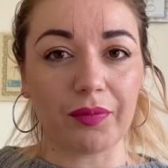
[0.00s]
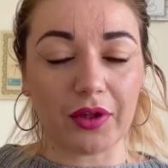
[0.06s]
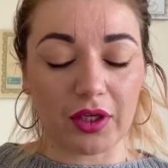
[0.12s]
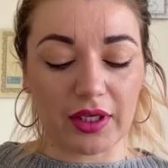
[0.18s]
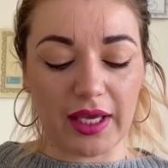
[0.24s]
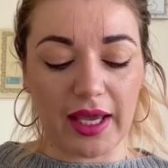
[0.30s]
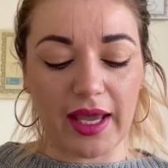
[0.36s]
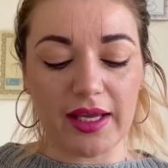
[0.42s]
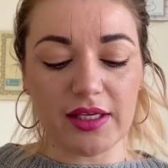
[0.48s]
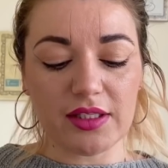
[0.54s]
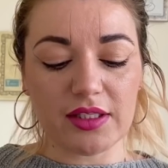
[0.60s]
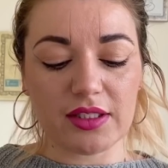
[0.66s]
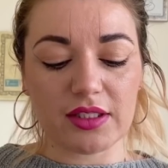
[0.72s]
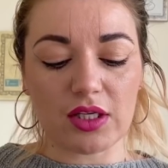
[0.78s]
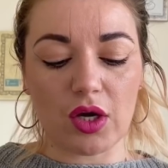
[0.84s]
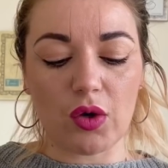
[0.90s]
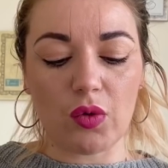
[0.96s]
Okay,
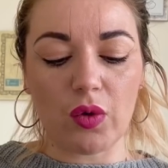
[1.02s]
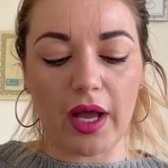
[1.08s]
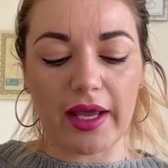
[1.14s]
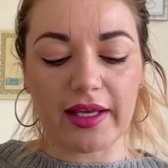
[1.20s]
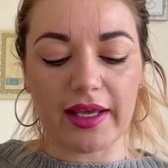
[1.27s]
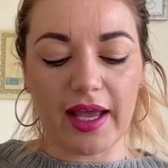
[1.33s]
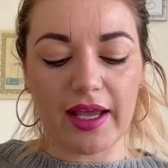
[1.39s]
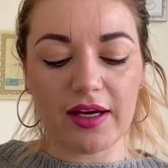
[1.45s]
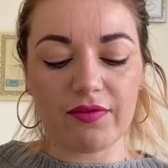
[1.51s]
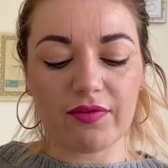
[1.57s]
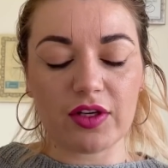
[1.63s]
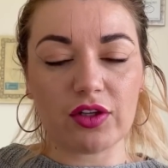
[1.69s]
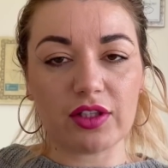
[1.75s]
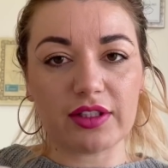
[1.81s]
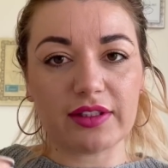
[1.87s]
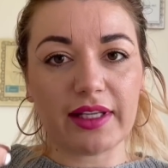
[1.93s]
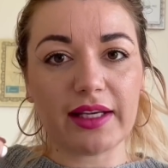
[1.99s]
so again, we're
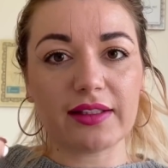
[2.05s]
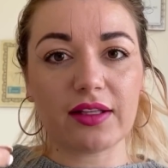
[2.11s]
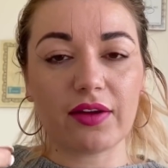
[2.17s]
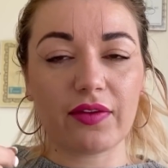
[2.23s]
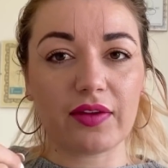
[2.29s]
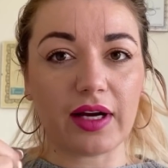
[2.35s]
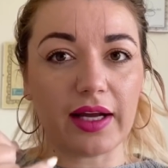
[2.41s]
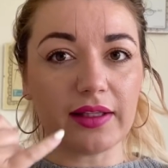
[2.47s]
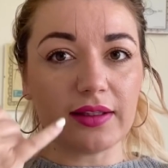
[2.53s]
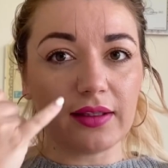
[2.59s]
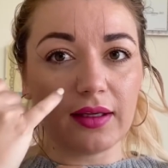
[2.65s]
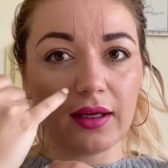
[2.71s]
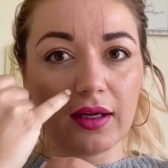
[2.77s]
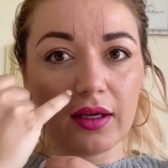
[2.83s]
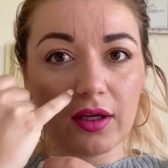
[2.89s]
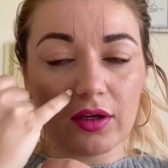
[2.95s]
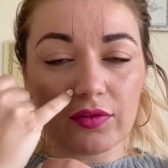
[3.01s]
going to take the thread
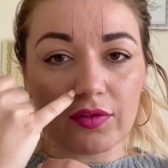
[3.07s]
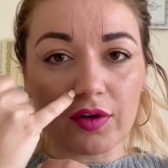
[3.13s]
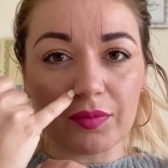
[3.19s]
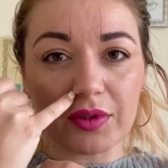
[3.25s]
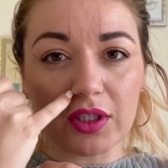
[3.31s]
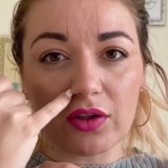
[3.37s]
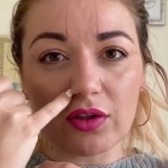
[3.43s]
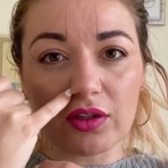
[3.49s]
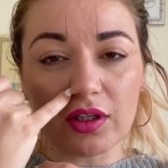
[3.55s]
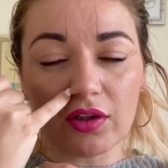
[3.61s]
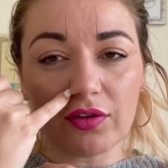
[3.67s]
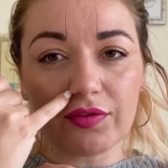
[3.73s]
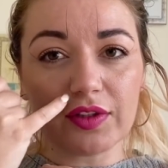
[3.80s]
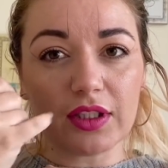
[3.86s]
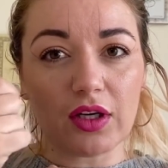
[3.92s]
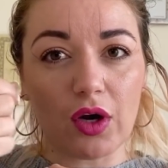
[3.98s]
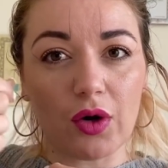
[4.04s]
from the corner of
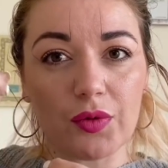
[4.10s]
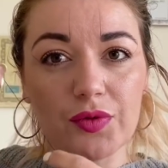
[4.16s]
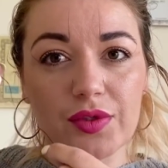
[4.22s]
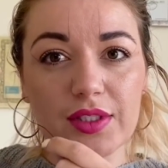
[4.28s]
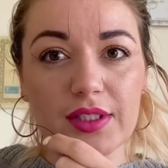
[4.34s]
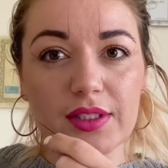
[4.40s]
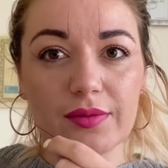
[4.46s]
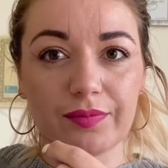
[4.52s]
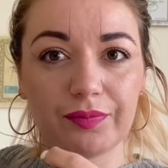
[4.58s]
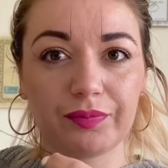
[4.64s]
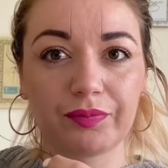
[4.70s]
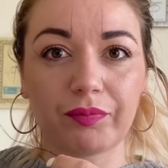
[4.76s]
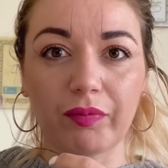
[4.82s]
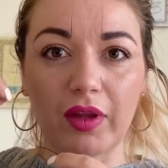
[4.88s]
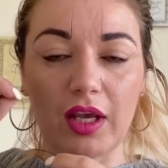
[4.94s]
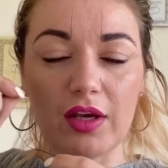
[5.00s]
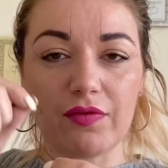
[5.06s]
the nose.
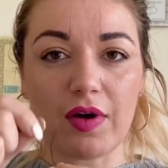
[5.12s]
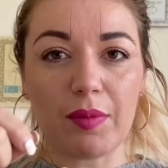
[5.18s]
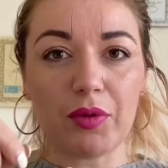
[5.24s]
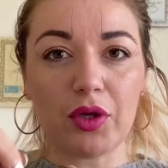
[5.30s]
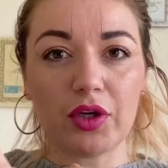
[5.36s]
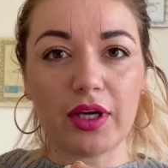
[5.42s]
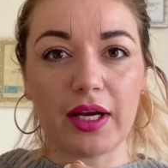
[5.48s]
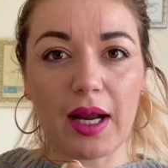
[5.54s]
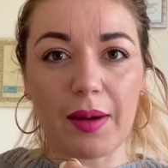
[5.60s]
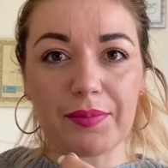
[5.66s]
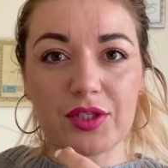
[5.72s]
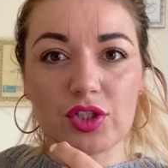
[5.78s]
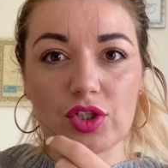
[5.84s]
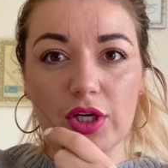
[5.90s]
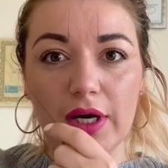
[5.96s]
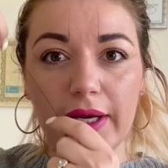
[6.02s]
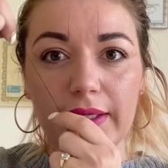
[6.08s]
If I'm looking up
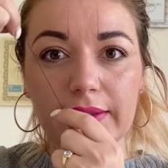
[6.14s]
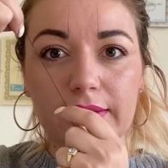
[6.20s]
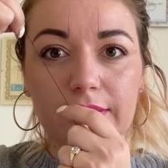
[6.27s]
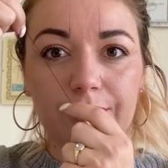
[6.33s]
straight